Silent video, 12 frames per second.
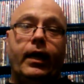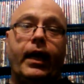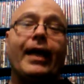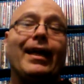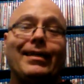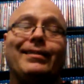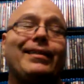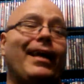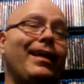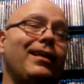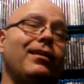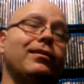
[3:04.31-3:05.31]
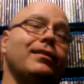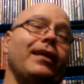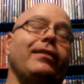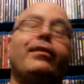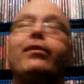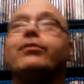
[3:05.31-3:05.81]
I gotta say, it's
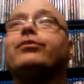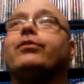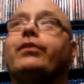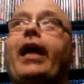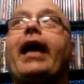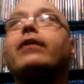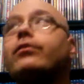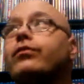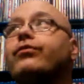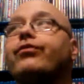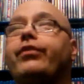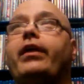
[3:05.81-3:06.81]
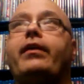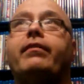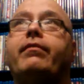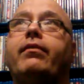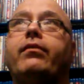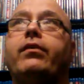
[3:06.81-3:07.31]
like there are certain actors
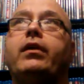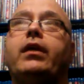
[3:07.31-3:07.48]
that,